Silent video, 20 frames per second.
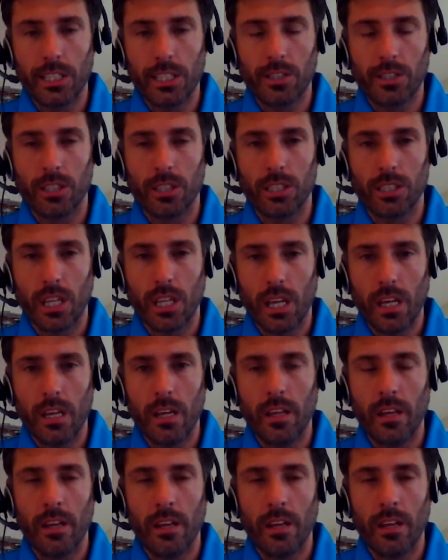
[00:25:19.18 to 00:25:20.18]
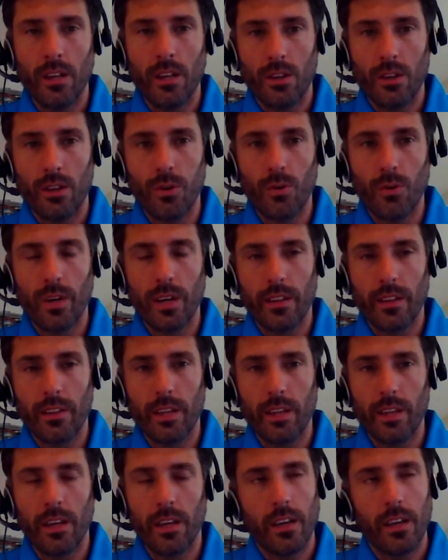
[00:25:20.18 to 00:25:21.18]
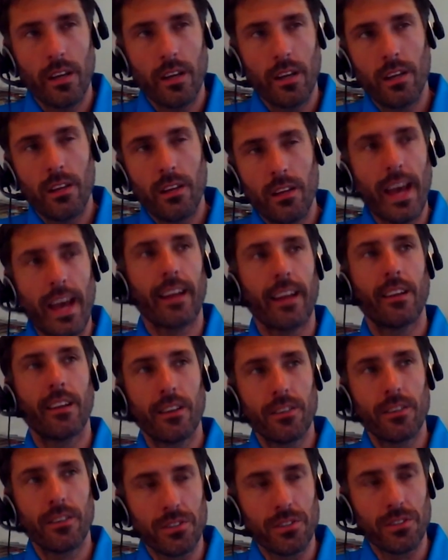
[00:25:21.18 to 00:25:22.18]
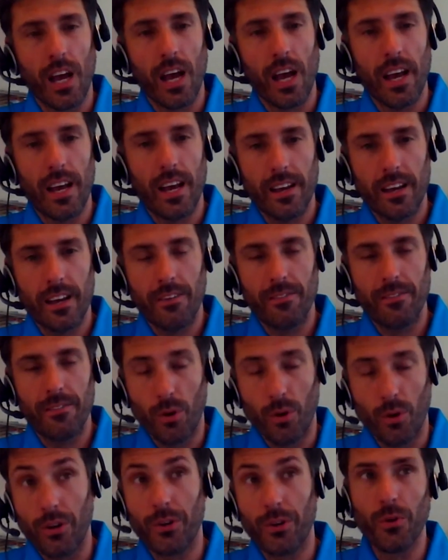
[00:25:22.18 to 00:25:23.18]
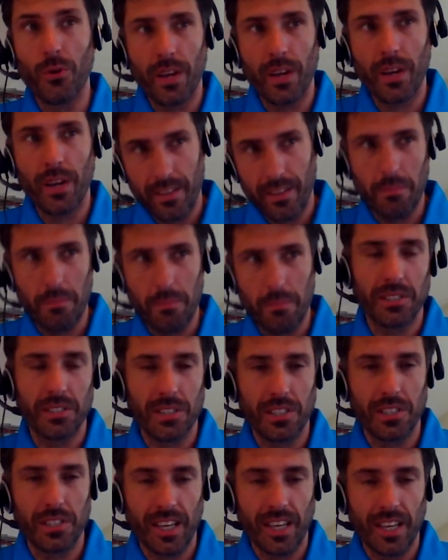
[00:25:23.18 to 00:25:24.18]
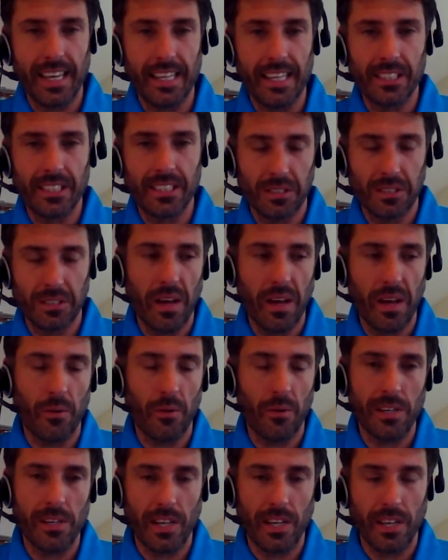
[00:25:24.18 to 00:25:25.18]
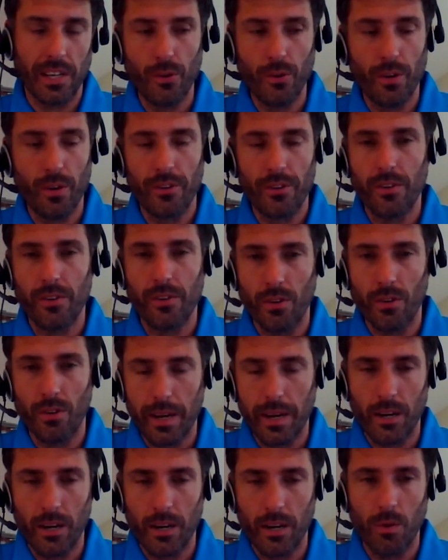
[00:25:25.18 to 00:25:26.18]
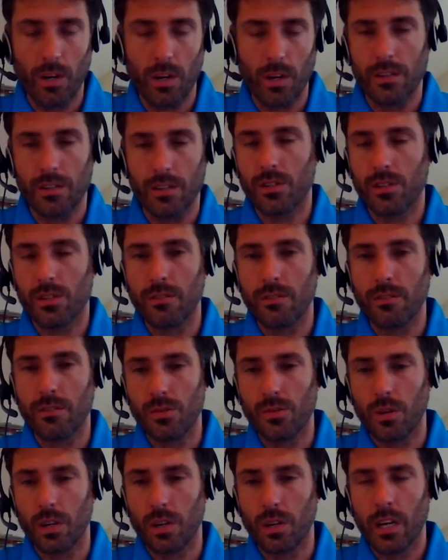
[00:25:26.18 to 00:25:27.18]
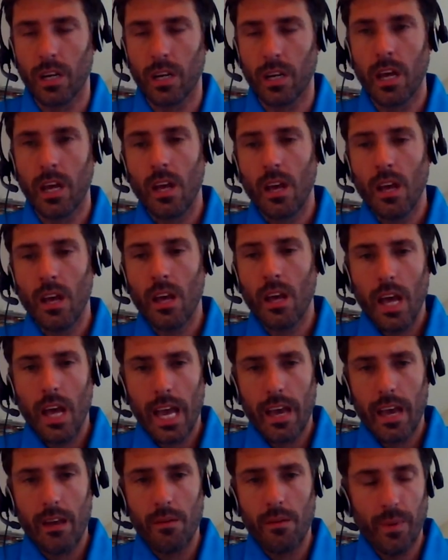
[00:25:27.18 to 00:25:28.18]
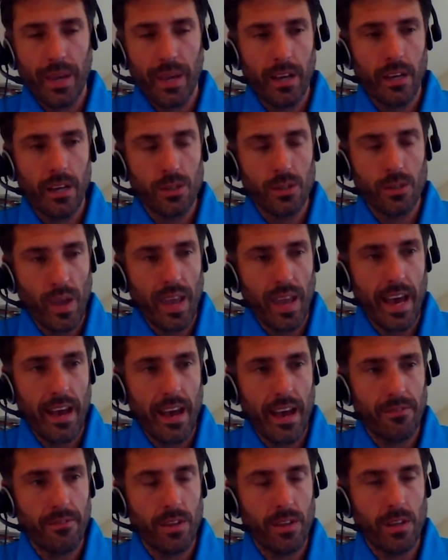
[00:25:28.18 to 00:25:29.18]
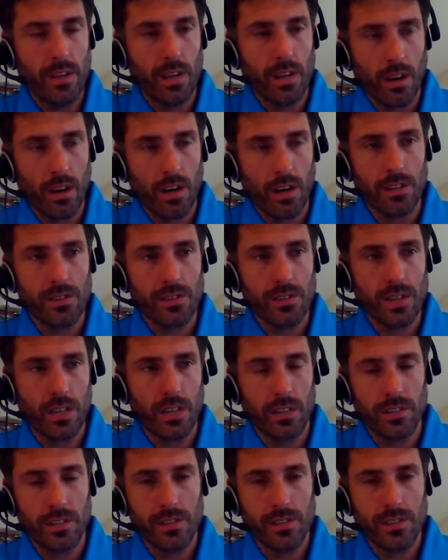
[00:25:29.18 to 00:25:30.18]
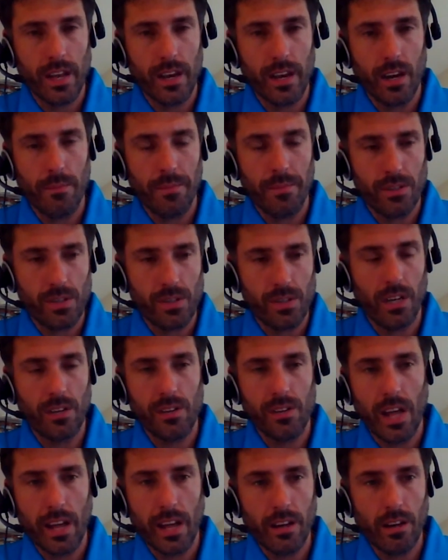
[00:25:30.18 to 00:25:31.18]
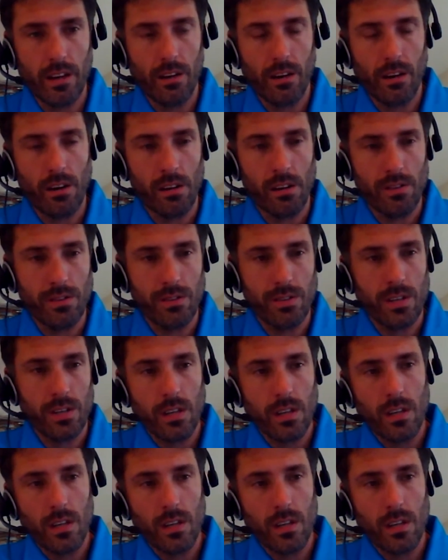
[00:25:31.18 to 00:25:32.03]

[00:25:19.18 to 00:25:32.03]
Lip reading: interest in doing the technical side of it, or doing the business, I guess is a better way to say it, doing the repair work and the service work. And because we have a call center set up that's going to take your calls,